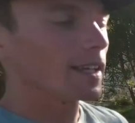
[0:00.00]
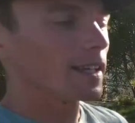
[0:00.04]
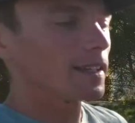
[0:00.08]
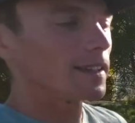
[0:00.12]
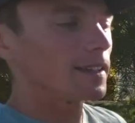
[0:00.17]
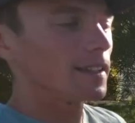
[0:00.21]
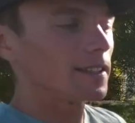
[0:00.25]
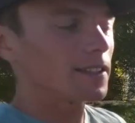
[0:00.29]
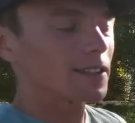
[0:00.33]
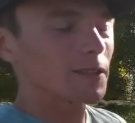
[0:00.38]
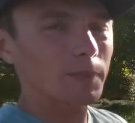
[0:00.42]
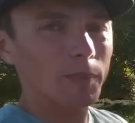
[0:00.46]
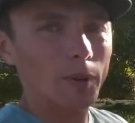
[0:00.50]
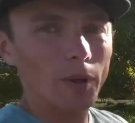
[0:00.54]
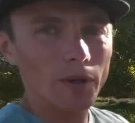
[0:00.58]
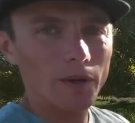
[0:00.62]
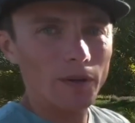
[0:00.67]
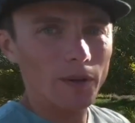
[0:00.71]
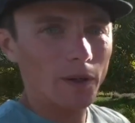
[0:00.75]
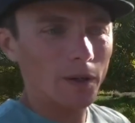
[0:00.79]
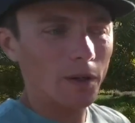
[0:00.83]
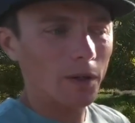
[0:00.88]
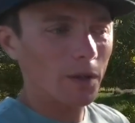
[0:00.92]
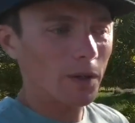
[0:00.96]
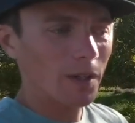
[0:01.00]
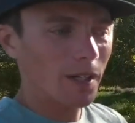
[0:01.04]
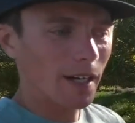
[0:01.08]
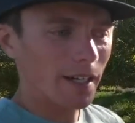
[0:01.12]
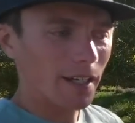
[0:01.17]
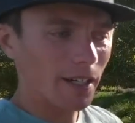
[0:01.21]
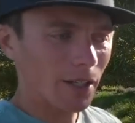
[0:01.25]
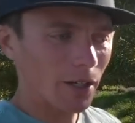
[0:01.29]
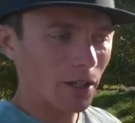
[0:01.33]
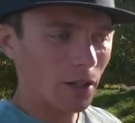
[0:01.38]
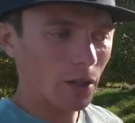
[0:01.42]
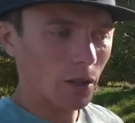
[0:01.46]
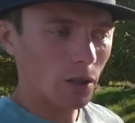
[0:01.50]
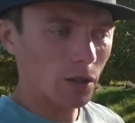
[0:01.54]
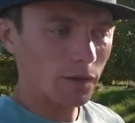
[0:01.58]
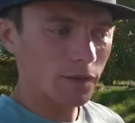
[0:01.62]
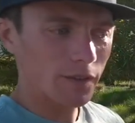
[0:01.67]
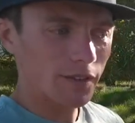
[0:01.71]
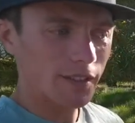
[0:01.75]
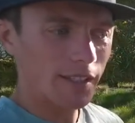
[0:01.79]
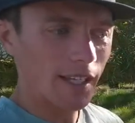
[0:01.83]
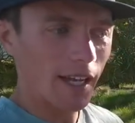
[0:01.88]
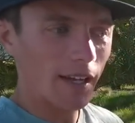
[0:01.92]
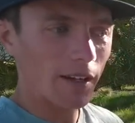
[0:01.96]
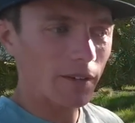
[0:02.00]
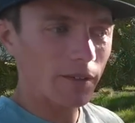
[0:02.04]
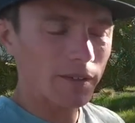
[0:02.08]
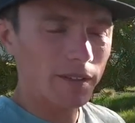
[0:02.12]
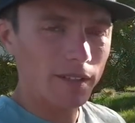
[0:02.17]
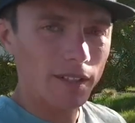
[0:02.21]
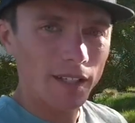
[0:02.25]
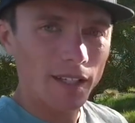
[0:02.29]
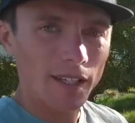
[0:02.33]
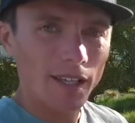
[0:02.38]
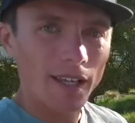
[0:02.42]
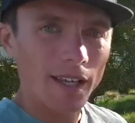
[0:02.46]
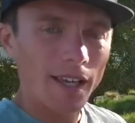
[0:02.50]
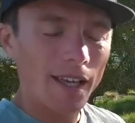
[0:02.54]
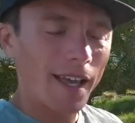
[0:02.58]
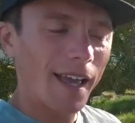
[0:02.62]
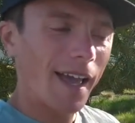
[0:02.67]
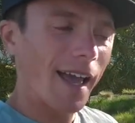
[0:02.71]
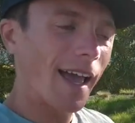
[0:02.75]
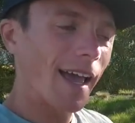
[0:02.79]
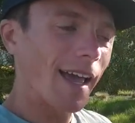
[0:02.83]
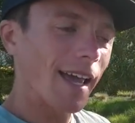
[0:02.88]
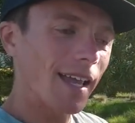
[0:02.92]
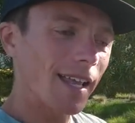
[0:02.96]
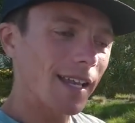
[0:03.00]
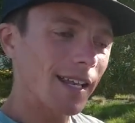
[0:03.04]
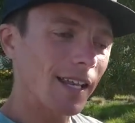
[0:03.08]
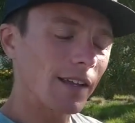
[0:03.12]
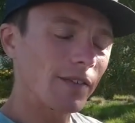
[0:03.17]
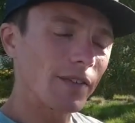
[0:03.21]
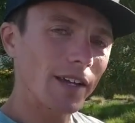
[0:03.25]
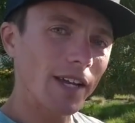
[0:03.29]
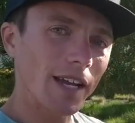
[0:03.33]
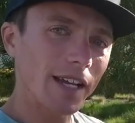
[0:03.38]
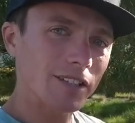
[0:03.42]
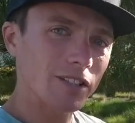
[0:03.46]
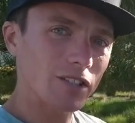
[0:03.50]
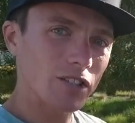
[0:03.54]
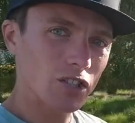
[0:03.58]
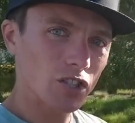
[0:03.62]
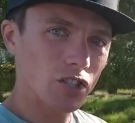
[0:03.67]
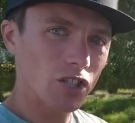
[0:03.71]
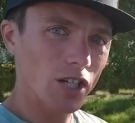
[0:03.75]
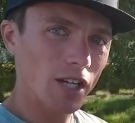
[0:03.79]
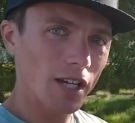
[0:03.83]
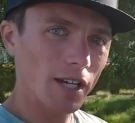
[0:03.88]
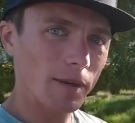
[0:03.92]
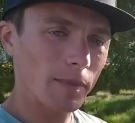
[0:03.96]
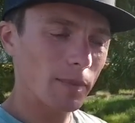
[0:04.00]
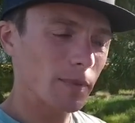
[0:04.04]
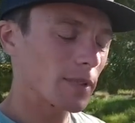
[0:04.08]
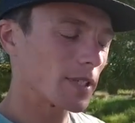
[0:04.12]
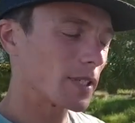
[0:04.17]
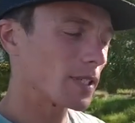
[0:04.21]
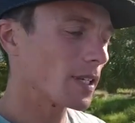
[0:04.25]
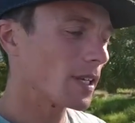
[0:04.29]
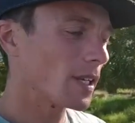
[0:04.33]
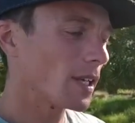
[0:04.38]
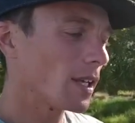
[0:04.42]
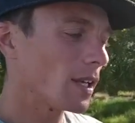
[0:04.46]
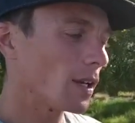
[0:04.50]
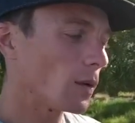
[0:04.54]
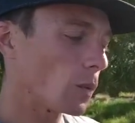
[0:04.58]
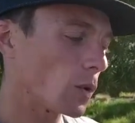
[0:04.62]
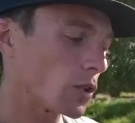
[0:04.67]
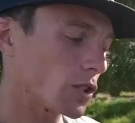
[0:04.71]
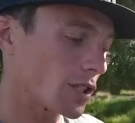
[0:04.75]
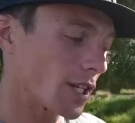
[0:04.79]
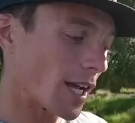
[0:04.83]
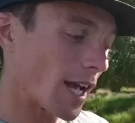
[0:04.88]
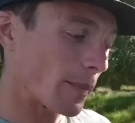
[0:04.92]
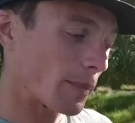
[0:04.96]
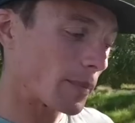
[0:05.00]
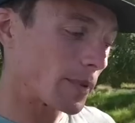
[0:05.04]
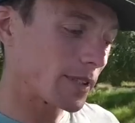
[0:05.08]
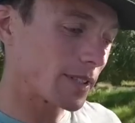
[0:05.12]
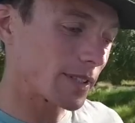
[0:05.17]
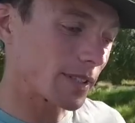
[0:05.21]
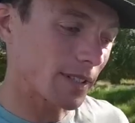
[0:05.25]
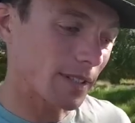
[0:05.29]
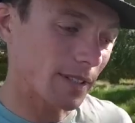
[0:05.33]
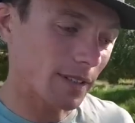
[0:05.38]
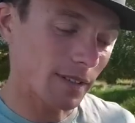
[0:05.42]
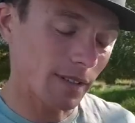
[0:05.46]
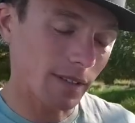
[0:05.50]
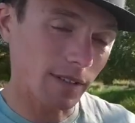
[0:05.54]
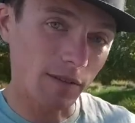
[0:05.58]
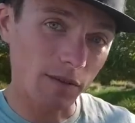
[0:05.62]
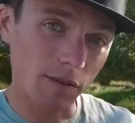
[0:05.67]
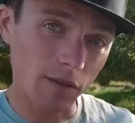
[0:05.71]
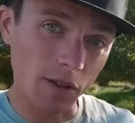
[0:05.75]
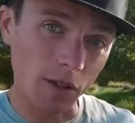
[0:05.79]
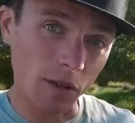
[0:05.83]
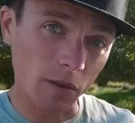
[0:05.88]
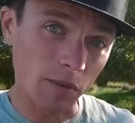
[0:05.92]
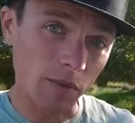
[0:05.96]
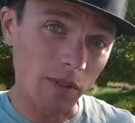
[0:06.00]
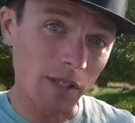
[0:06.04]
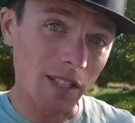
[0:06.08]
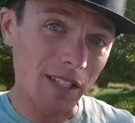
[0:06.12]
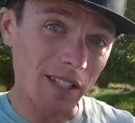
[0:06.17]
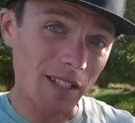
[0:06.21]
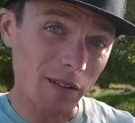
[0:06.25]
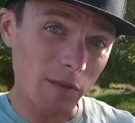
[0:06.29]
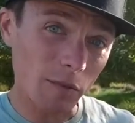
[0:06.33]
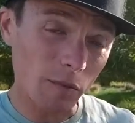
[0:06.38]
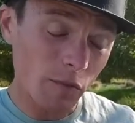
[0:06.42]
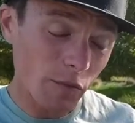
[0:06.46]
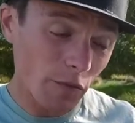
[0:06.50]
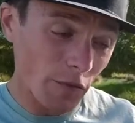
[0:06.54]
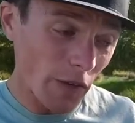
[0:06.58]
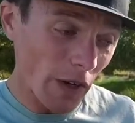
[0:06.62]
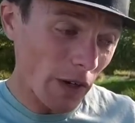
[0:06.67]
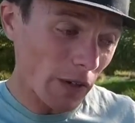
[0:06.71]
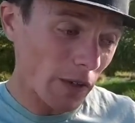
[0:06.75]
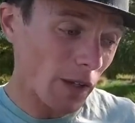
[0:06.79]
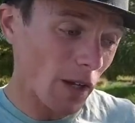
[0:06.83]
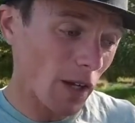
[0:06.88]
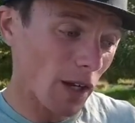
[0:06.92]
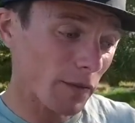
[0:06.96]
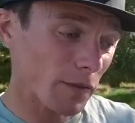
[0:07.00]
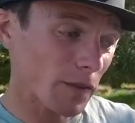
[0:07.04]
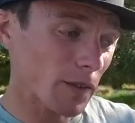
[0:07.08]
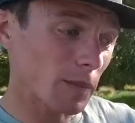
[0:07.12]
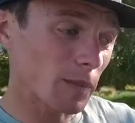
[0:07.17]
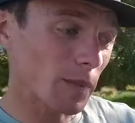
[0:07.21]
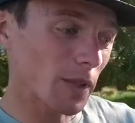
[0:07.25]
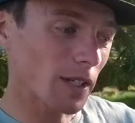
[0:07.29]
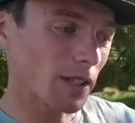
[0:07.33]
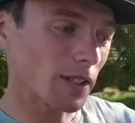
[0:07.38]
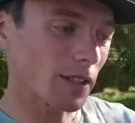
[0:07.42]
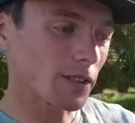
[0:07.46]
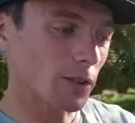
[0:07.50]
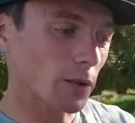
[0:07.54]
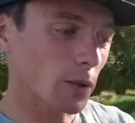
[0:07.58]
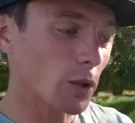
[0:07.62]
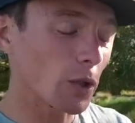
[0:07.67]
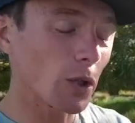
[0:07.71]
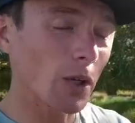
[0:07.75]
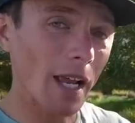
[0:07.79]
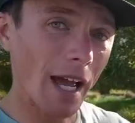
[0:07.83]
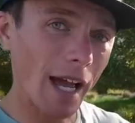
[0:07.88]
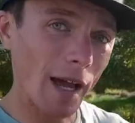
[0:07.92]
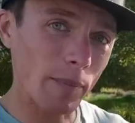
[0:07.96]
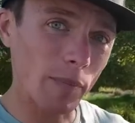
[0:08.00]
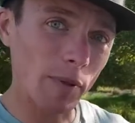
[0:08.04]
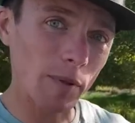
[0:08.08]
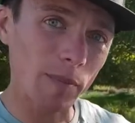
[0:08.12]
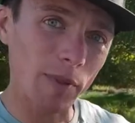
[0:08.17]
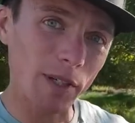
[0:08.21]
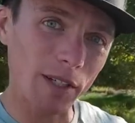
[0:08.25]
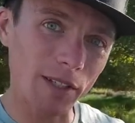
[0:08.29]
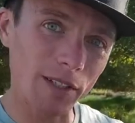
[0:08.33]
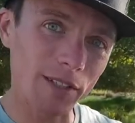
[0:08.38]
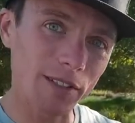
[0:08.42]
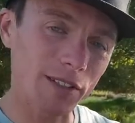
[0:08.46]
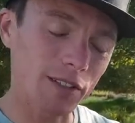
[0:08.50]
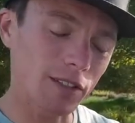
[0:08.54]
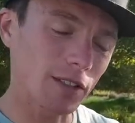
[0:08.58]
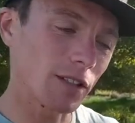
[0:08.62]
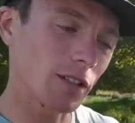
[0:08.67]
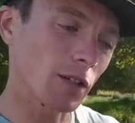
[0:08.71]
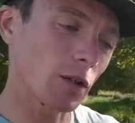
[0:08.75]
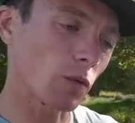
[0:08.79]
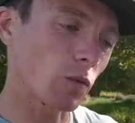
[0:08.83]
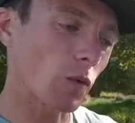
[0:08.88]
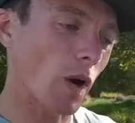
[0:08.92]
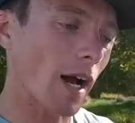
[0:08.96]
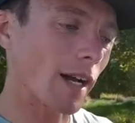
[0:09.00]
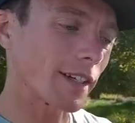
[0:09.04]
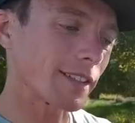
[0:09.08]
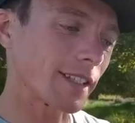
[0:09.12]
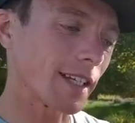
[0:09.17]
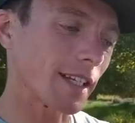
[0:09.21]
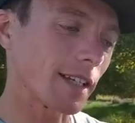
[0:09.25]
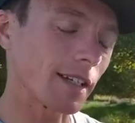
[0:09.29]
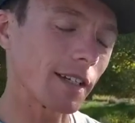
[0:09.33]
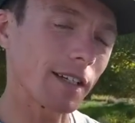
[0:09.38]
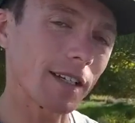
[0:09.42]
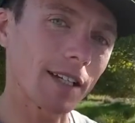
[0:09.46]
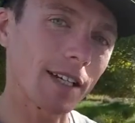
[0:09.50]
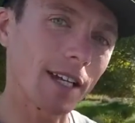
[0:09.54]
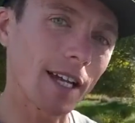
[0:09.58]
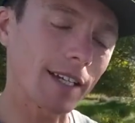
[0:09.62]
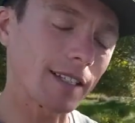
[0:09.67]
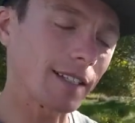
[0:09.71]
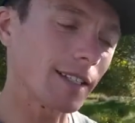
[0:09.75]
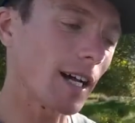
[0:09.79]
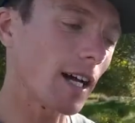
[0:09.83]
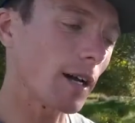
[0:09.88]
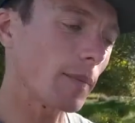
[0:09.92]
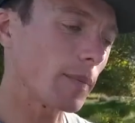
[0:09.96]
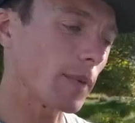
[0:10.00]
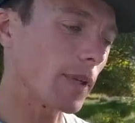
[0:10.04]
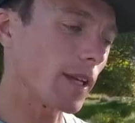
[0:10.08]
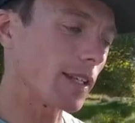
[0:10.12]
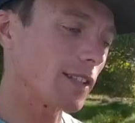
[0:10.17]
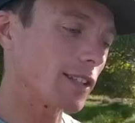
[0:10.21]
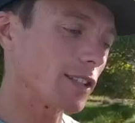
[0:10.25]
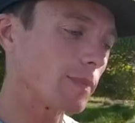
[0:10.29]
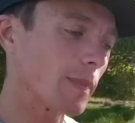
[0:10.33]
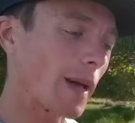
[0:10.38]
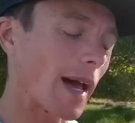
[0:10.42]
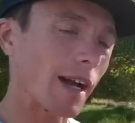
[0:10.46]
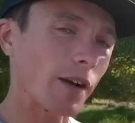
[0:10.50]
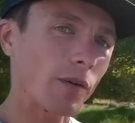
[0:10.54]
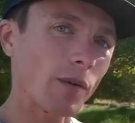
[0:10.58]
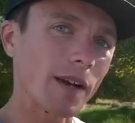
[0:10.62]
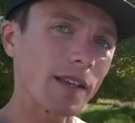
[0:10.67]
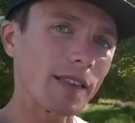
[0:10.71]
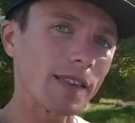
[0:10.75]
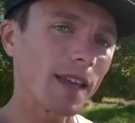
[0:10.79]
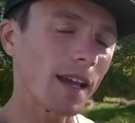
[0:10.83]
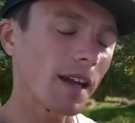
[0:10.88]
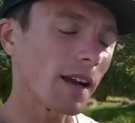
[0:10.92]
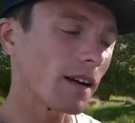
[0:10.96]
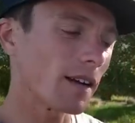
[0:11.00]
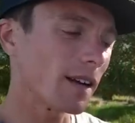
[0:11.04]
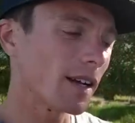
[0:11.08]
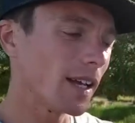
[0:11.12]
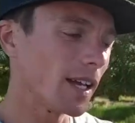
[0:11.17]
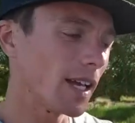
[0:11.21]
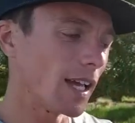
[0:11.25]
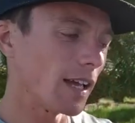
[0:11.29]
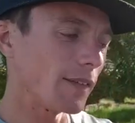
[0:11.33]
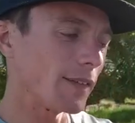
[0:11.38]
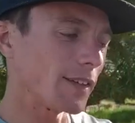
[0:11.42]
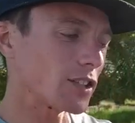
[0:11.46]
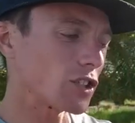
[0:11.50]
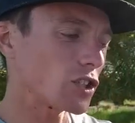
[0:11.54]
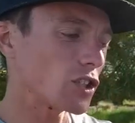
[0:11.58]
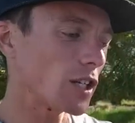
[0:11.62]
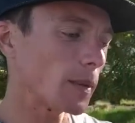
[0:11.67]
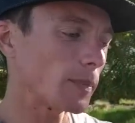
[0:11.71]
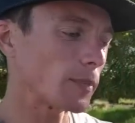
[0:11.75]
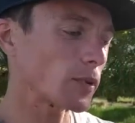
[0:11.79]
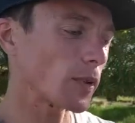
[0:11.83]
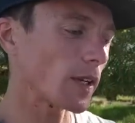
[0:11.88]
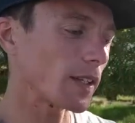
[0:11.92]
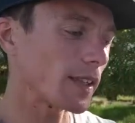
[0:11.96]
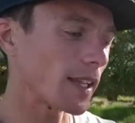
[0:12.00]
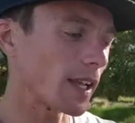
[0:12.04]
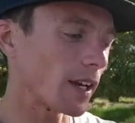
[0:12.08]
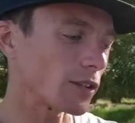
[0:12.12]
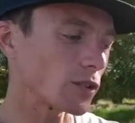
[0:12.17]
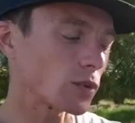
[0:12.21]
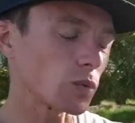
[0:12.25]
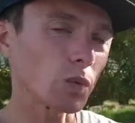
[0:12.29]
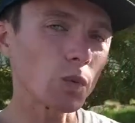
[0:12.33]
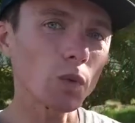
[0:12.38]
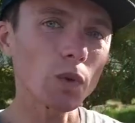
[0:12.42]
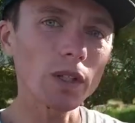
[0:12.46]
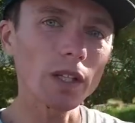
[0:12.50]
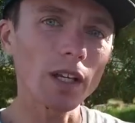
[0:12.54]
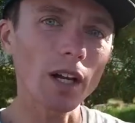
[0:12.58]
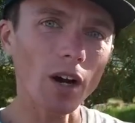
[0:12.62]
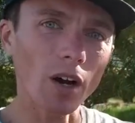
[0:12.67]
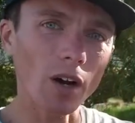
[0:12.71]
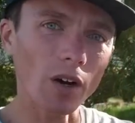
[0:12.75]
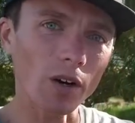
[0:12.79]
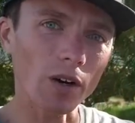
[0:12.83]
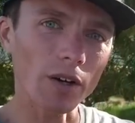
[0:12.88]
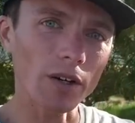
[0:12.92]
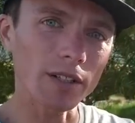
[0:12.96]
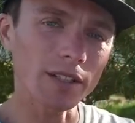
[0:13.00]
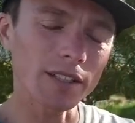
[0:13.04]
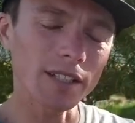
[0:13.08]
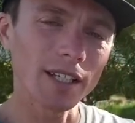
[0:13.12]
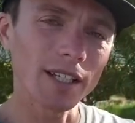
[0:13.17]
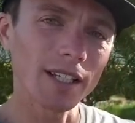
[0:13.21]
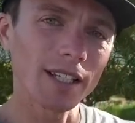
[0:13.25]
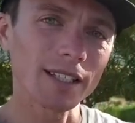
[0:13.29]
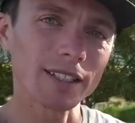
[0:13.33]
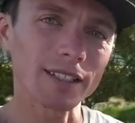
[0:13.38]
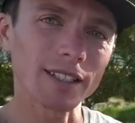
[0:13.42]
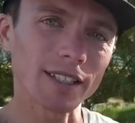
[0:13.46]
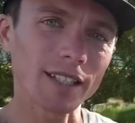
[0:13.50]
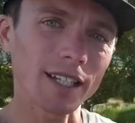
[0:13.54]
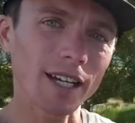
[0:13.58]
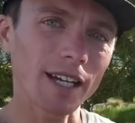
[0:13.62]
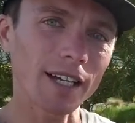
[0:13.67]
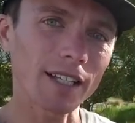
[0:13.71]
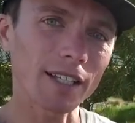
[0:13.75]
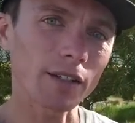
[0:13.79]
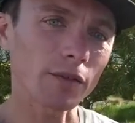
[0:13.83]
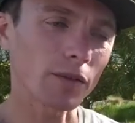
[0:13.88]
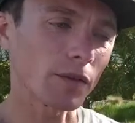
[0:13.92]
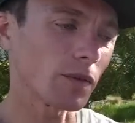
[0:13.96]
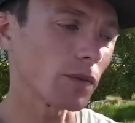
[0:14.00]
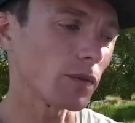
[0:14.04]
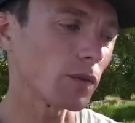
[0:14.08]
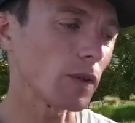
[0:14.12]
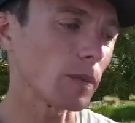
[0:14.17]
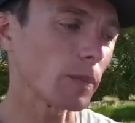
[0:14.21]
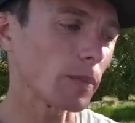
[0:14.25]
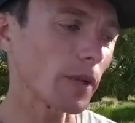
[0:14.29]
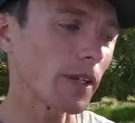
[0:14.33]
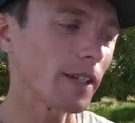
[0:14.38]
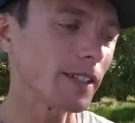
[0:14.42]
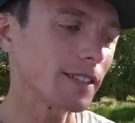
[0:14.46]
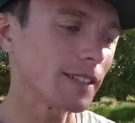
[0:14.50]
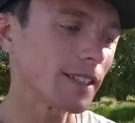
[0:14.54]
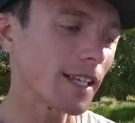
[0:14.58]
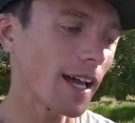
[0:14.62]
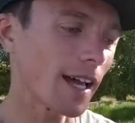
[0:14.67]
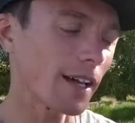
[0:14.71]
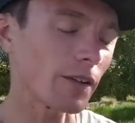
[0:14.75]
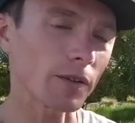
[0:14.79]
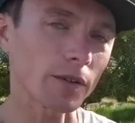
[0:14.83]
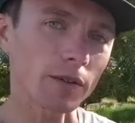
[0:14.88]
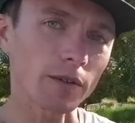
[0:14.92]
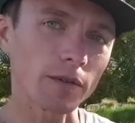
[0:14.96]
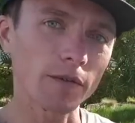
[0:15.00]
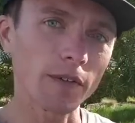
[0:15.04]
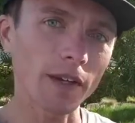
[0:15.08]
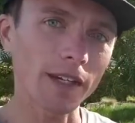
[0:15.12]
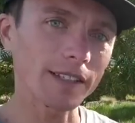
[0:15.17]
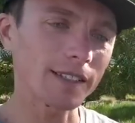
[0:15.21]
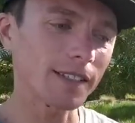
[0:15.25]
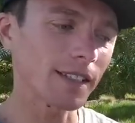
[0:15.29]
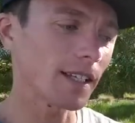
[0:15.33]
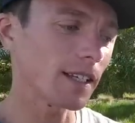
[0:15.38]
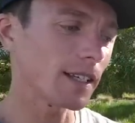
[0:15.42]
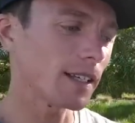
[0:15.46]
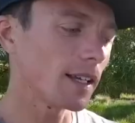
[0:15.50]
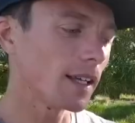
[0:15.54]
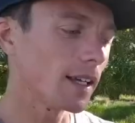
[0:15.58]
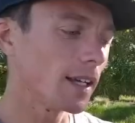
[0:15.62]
this part of the hood kind of curves down, and if it gets chipped, which happens, you know, fairly often because, or could happen because, you know, rocks get kicked up, they smack right there. If it chips right there, it's really hard to kind of replace that or to fix it.